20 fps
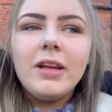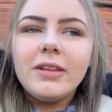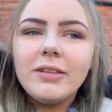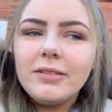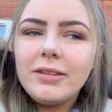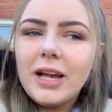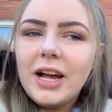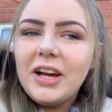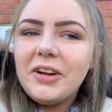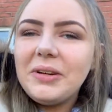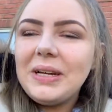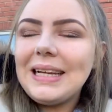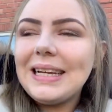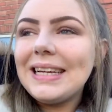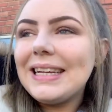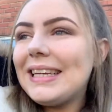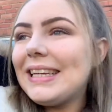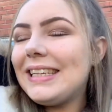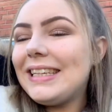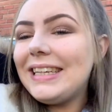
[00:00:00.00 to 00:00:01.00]
So,
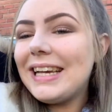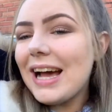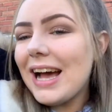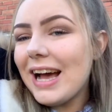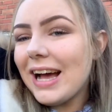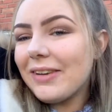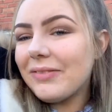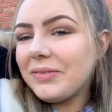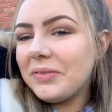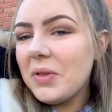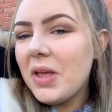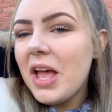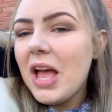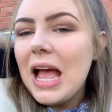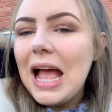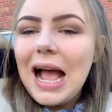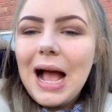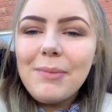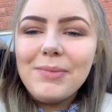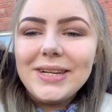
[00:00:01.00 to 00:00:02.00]
yeah,
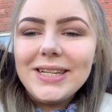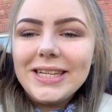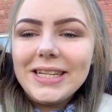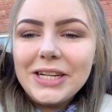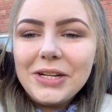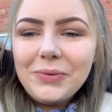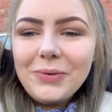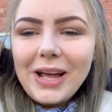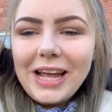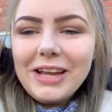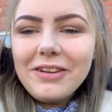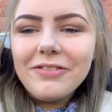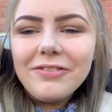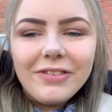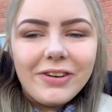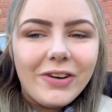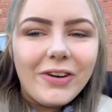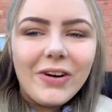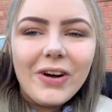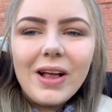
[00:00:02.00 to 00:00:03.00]
I'm just going to wait
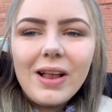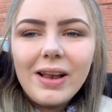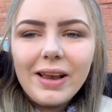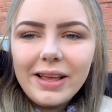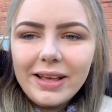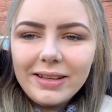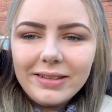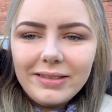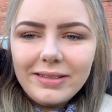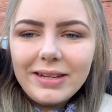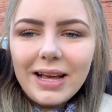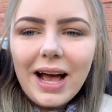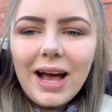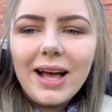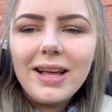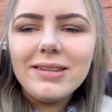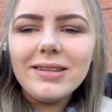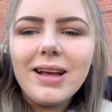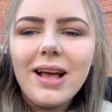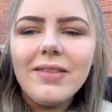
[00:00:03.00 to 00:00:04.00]
for Leah's dad